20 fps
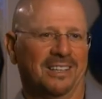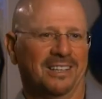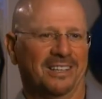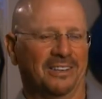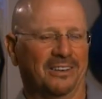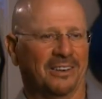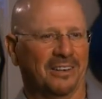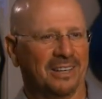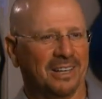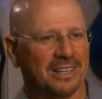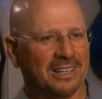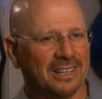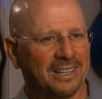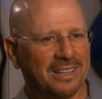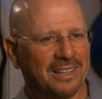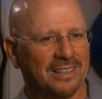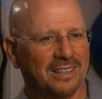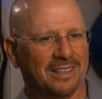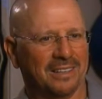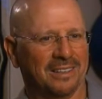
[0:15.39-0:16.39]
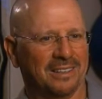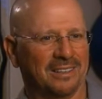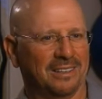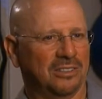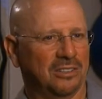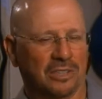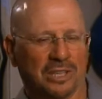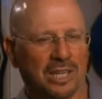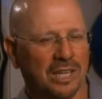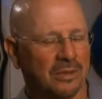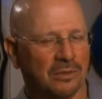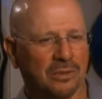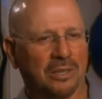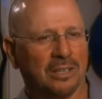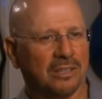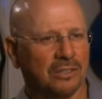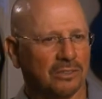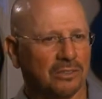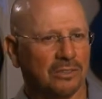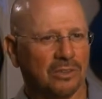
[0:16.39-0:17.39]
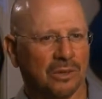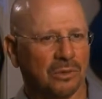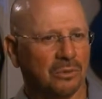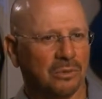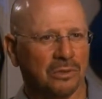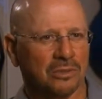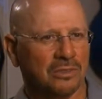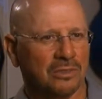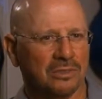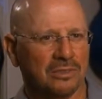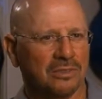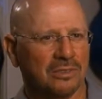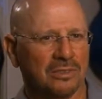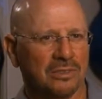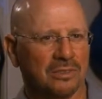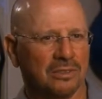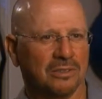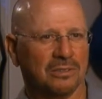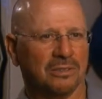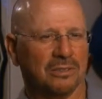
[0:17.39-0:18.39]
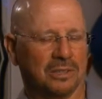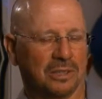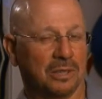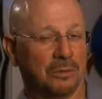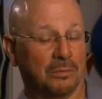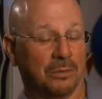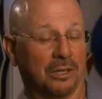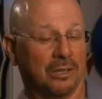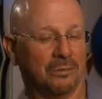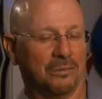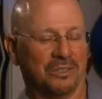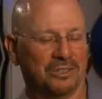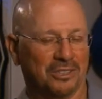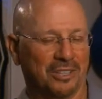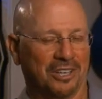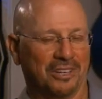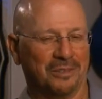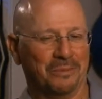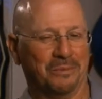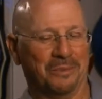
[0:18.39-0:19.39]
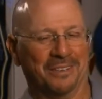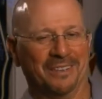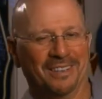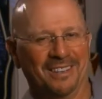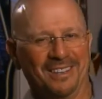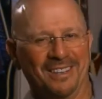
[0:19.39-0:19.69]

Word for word: You know, I, I, you can't think of Star Wars and you know, I keep talking about Johnny, but